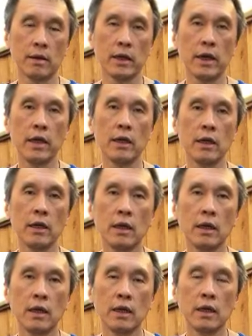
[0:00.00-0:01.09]
Okay?
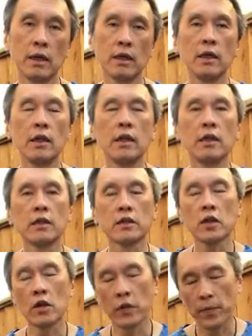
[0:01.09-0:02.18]

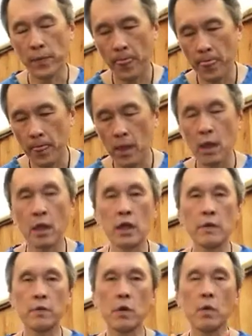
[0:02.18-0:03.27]
So,
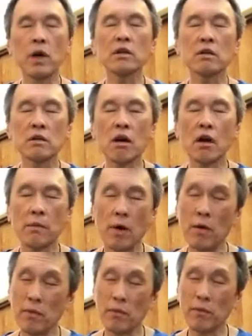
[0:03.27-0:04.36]
if we want to talk about